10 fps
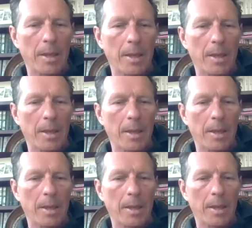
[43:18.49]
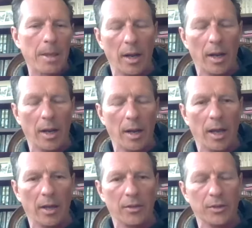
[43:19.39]
manage their
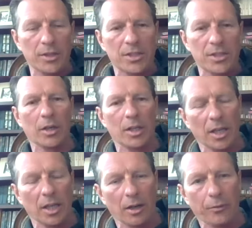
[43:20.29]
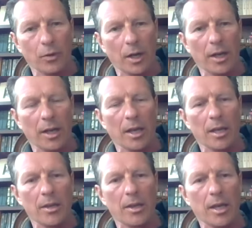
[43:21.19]
early athlete development very
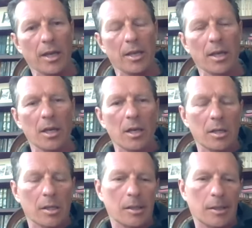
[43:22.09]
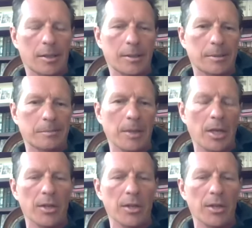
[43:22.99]
carefully and they um,